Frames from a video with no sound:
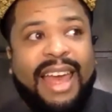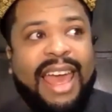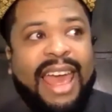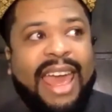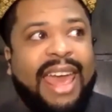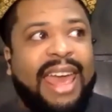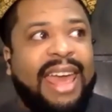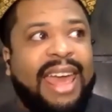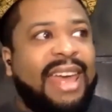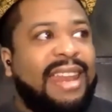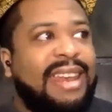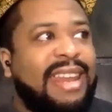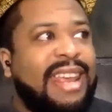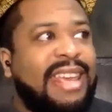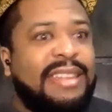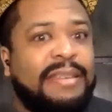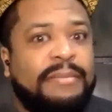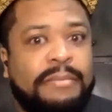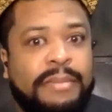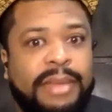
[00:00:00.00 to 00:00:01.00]
And in
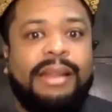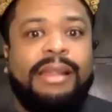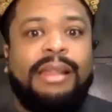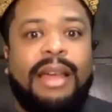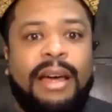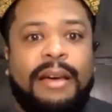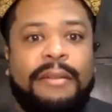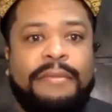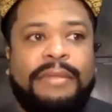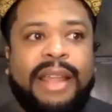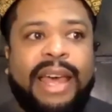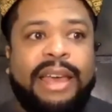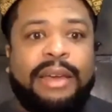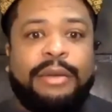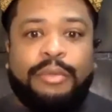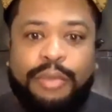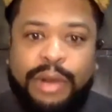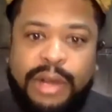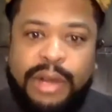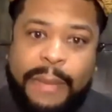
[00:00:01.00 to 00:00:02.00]
the middle of like
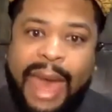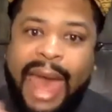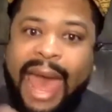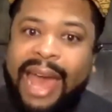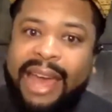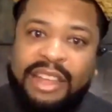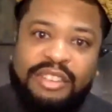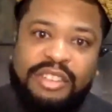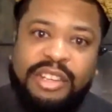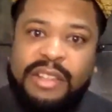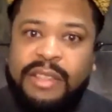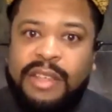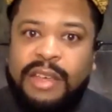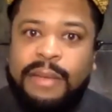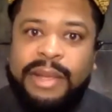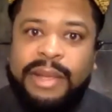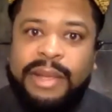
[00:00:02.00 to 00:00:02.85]
repackaging them as